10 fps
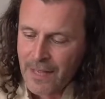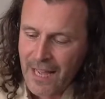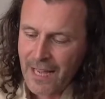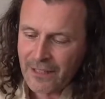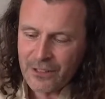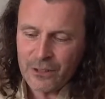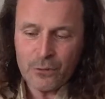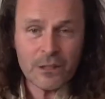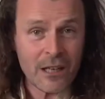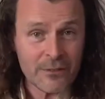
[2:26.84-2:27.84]
And
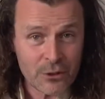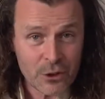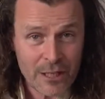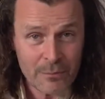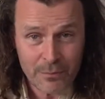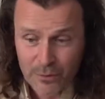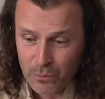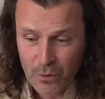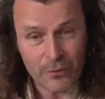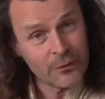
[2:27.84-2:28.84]
you cut the shape you
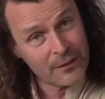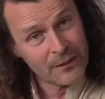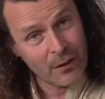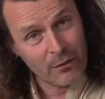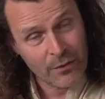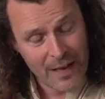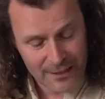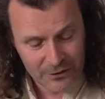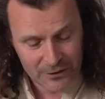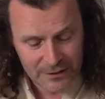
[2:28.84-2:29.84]
want of
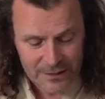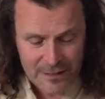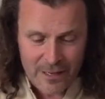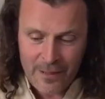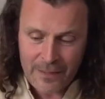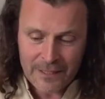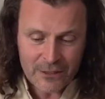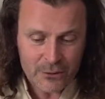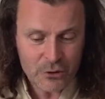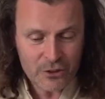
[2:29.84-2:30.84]
that, and then
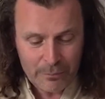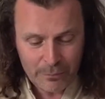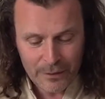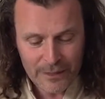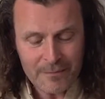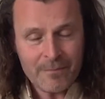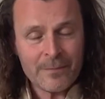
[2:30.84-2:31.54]
you simply